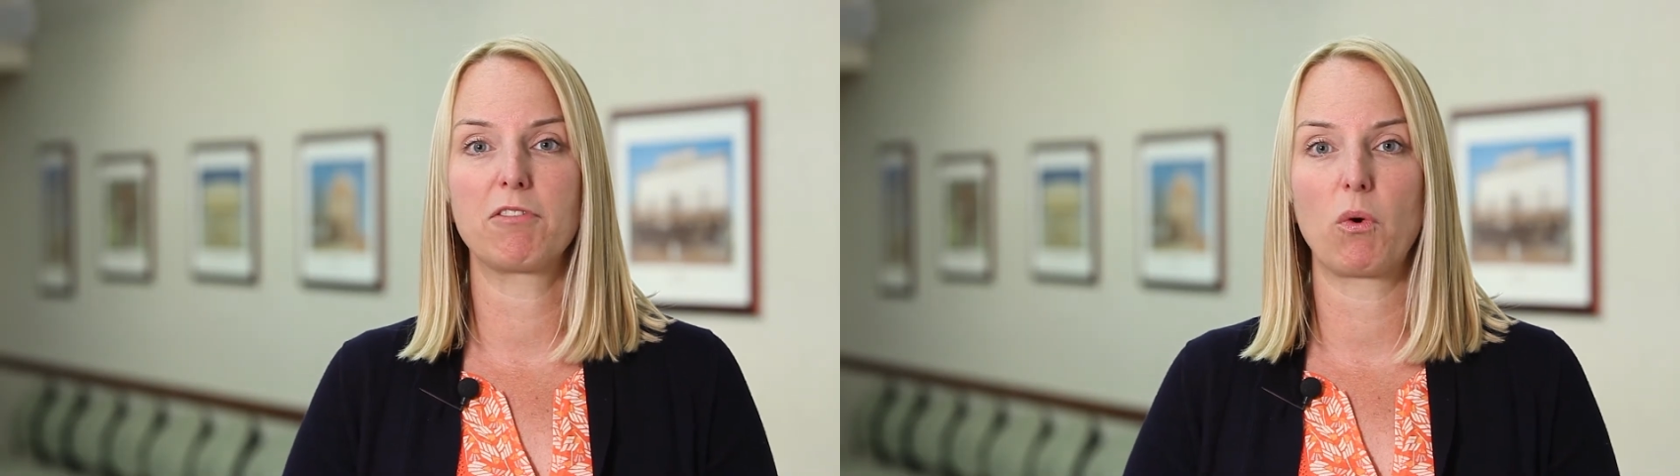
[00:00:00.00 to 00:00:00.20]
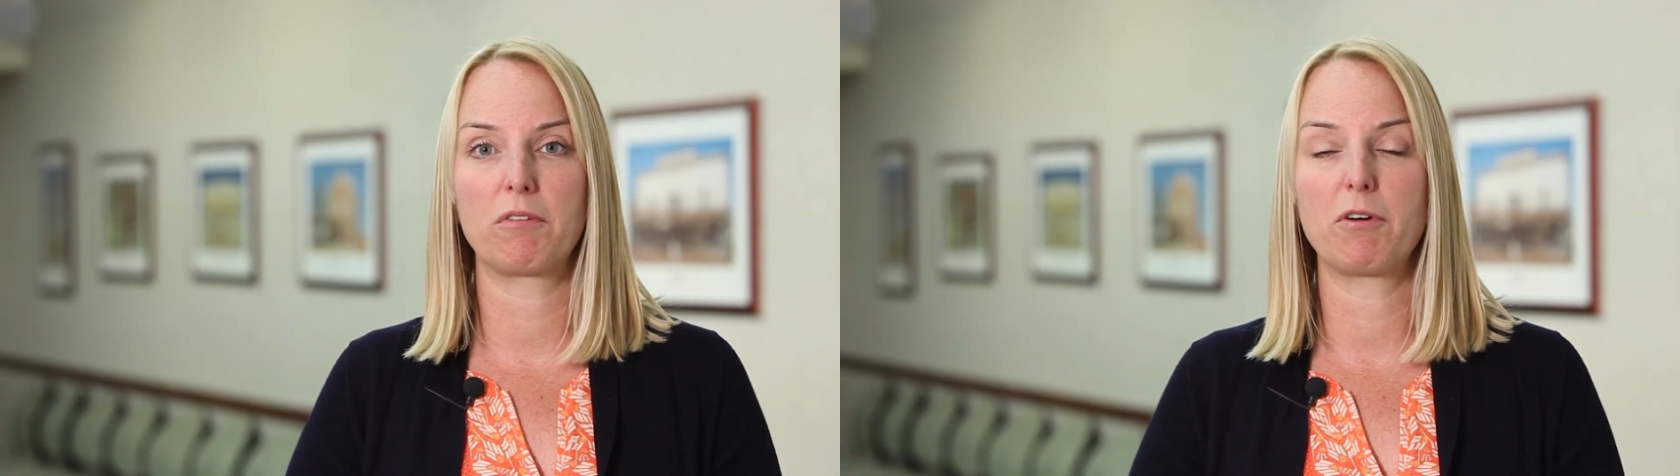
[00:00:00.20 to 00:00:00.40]

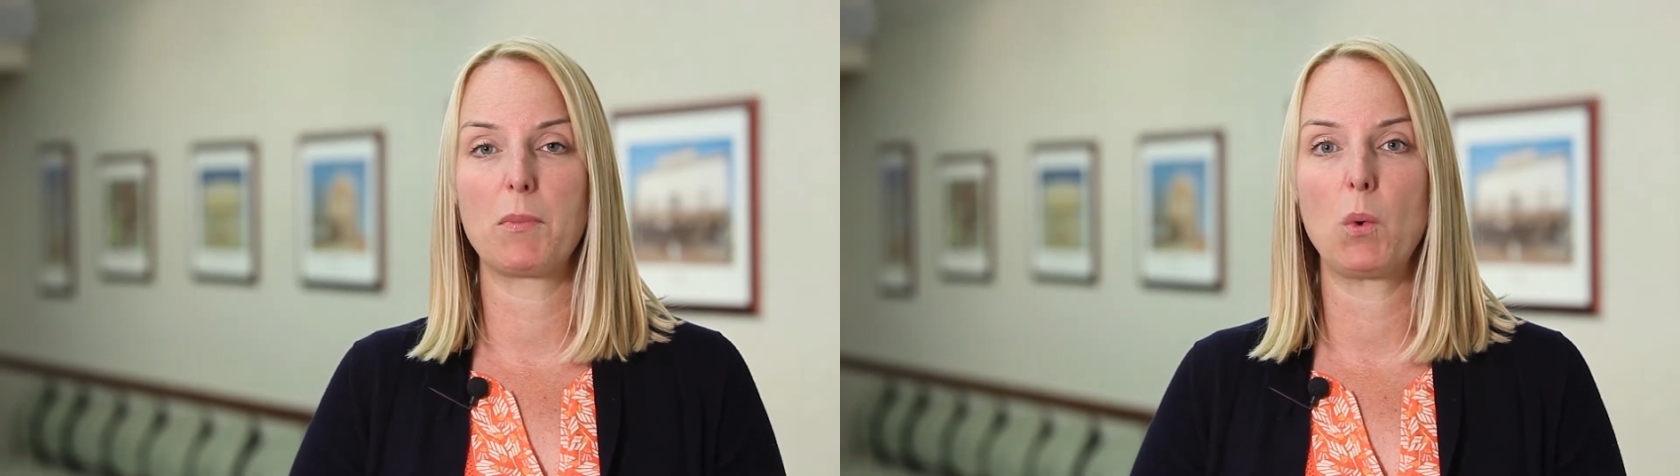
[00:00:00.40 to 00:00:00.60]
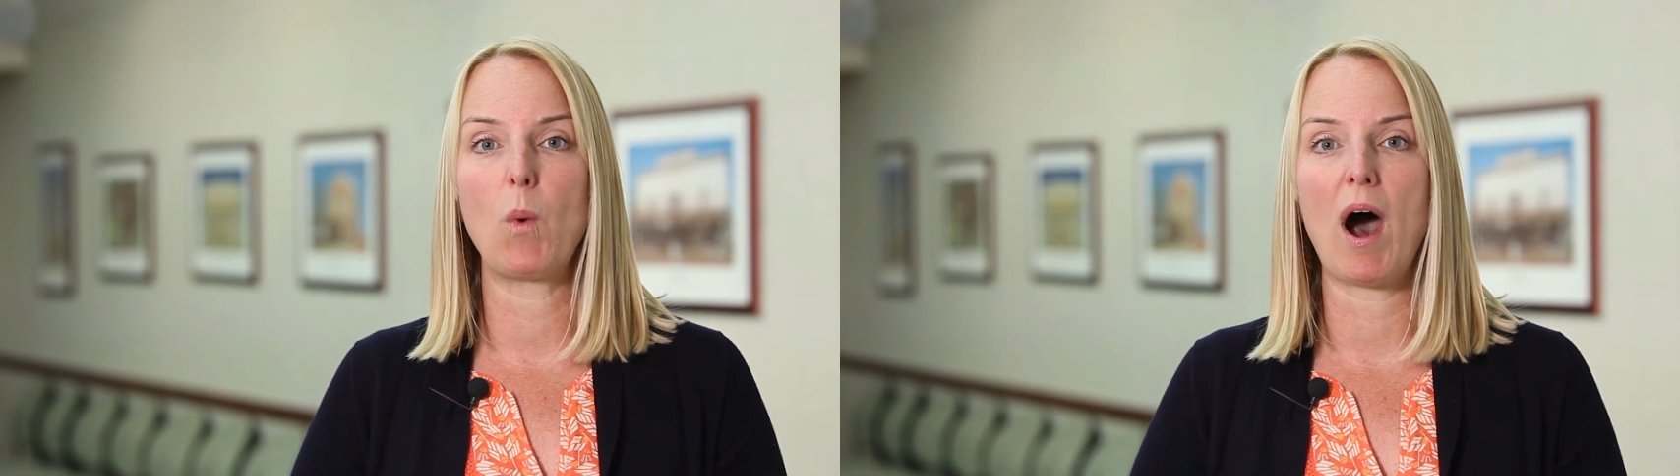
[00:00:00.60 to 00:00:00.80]
floor from
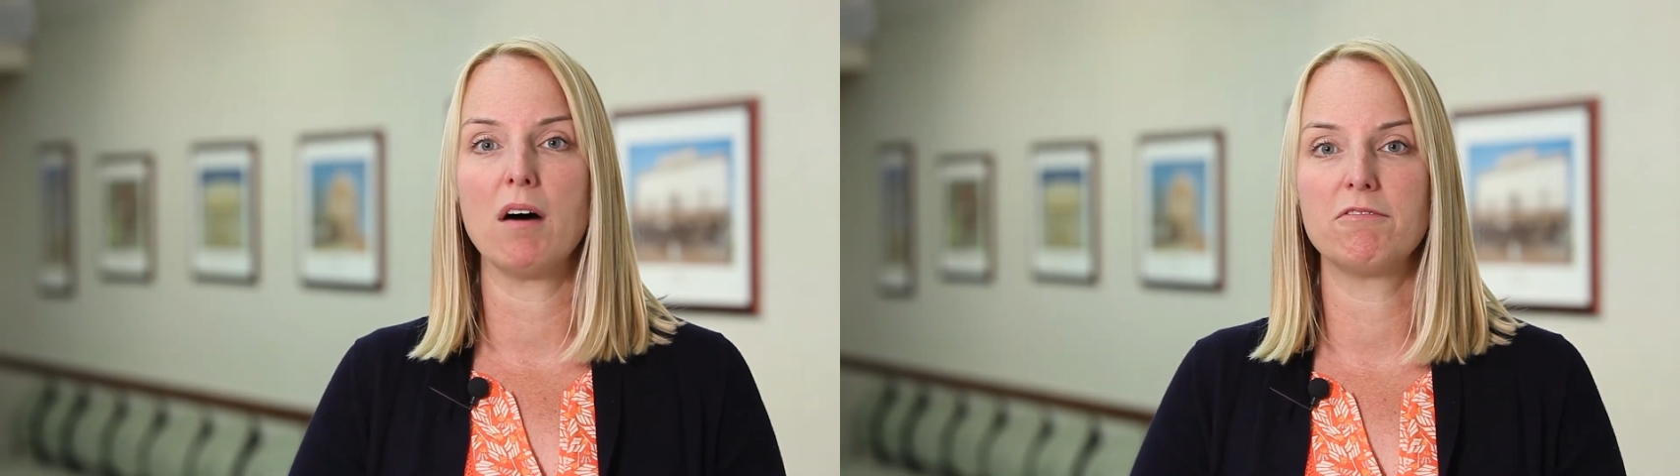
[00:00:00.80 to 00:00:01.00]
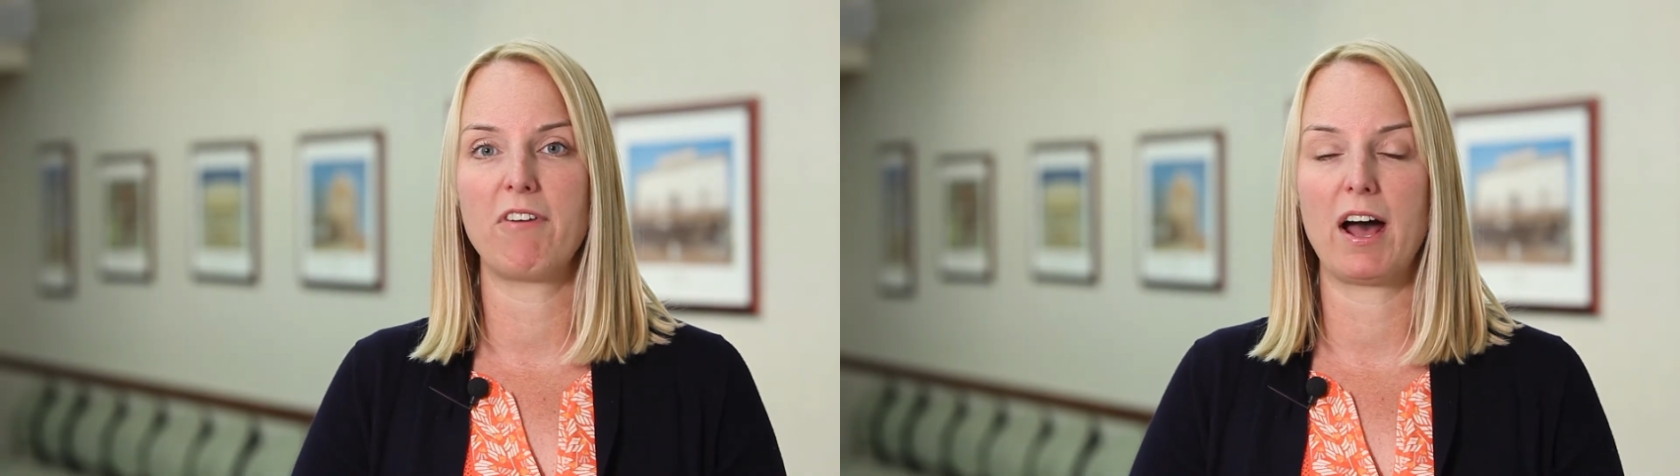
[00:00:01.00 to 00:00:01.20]
a
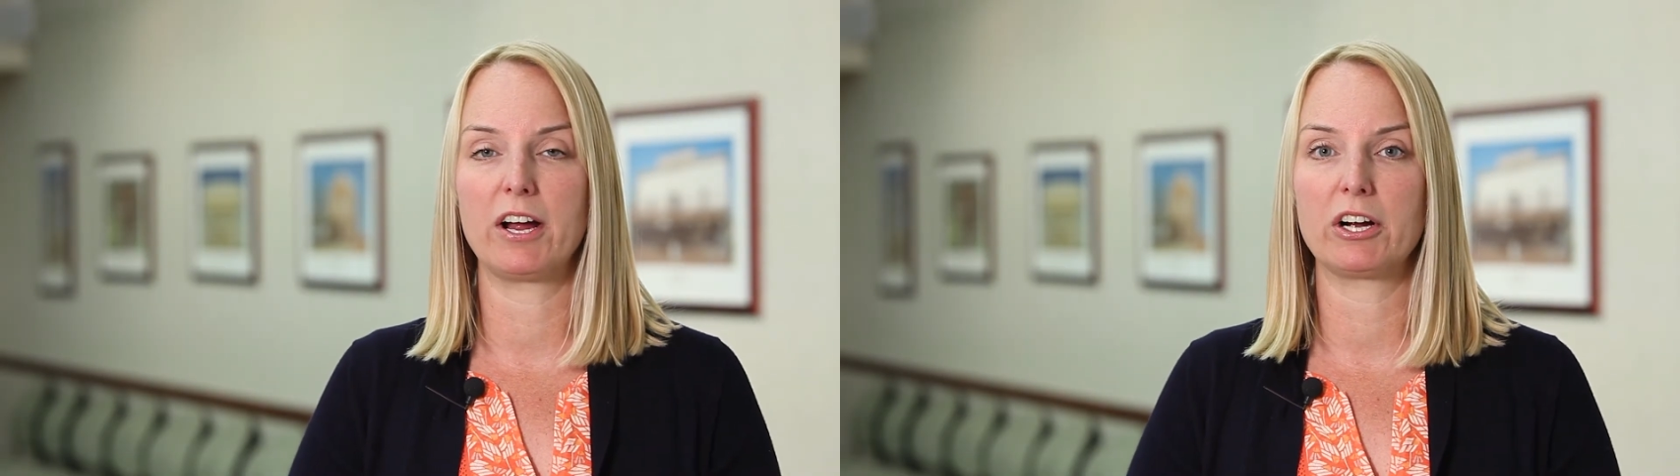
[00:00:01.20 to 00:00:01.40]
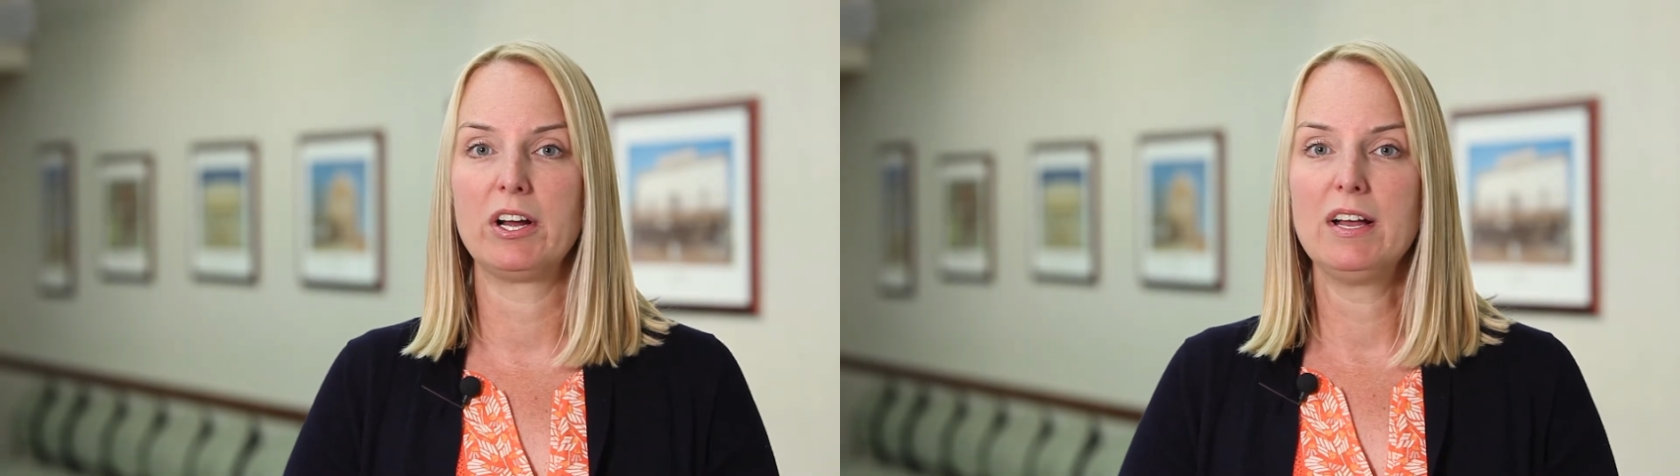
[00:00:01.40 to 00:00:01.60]

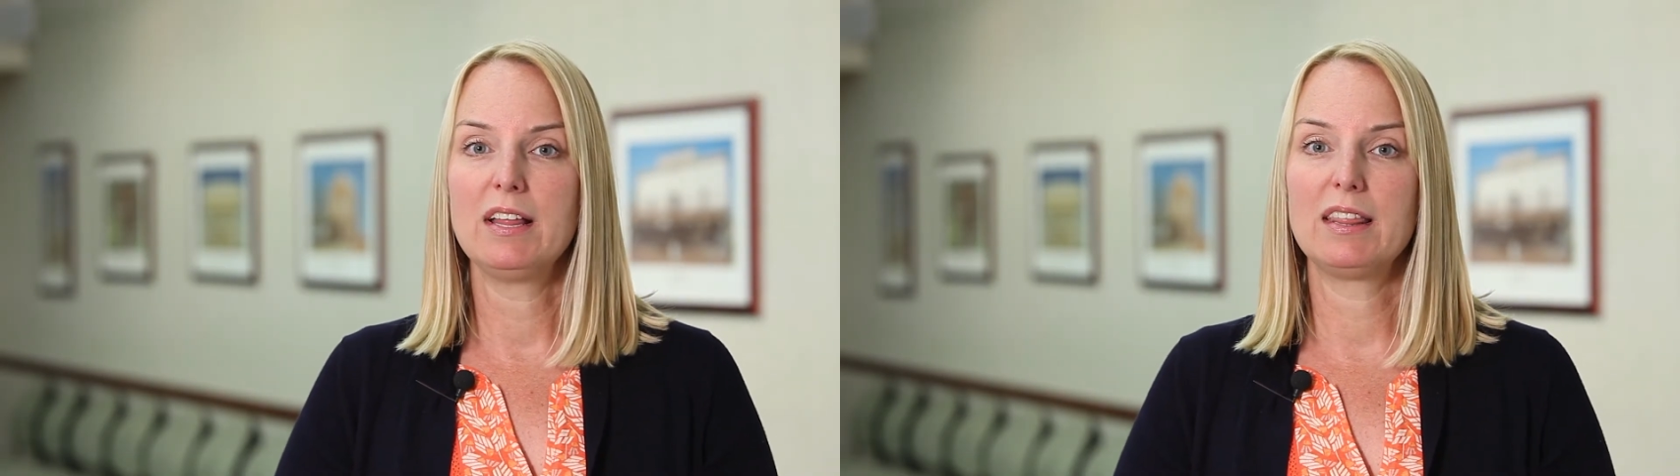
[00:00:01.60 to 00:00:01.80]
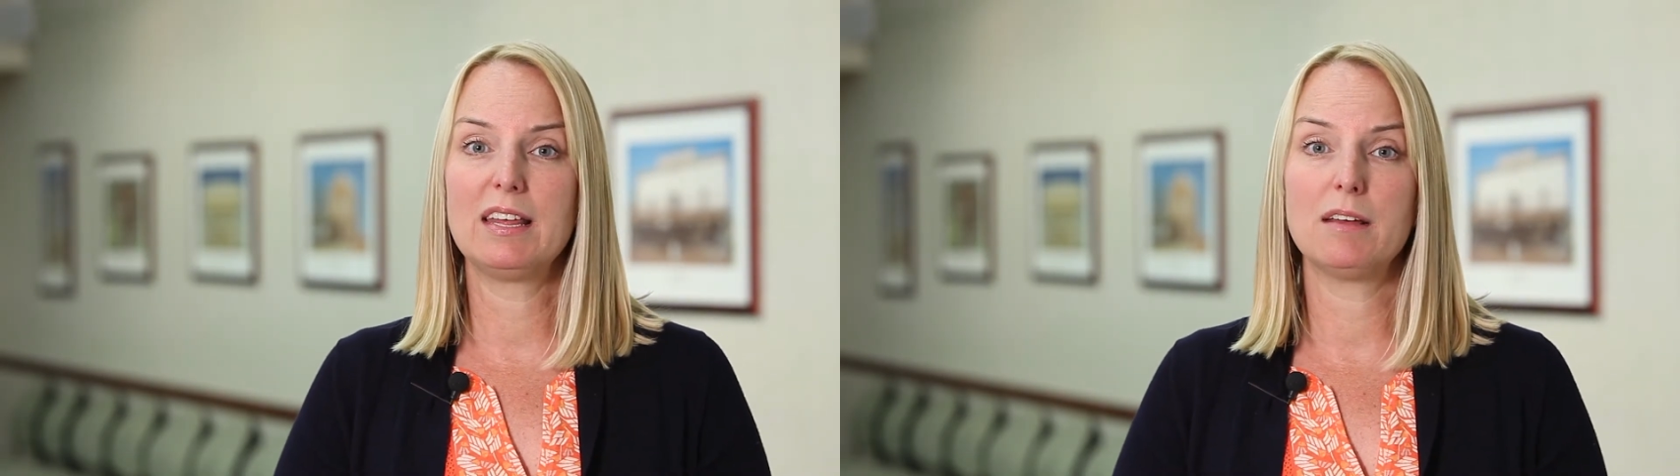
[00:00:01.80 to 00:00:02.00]
wildfire,
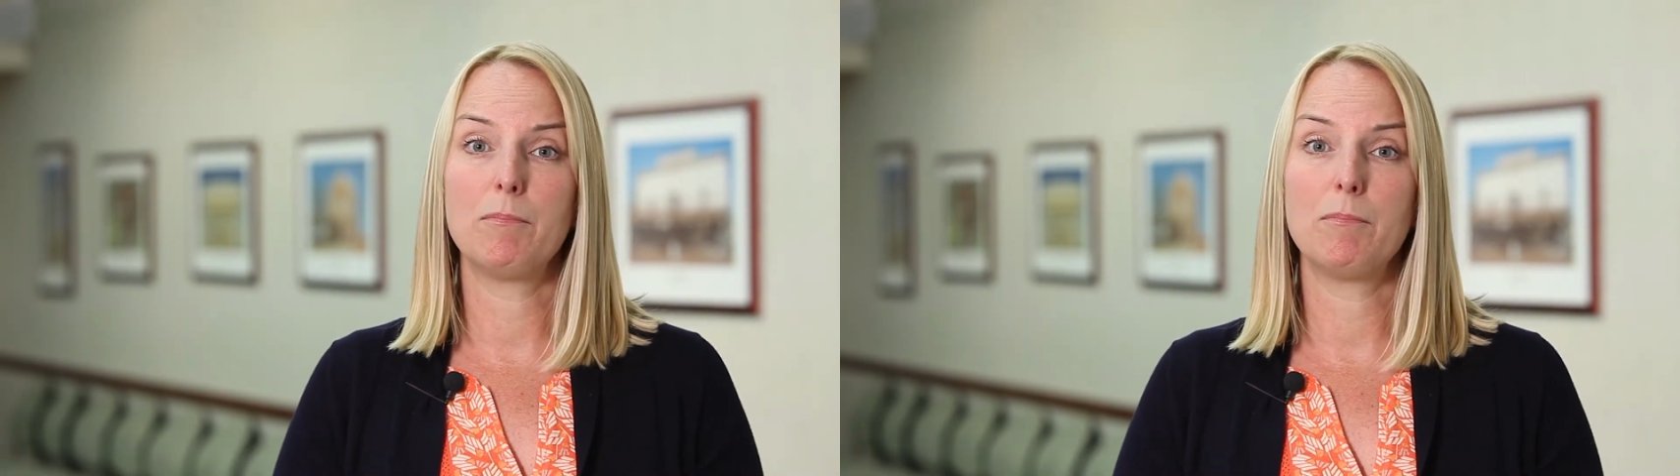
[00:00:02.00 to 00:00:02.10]
the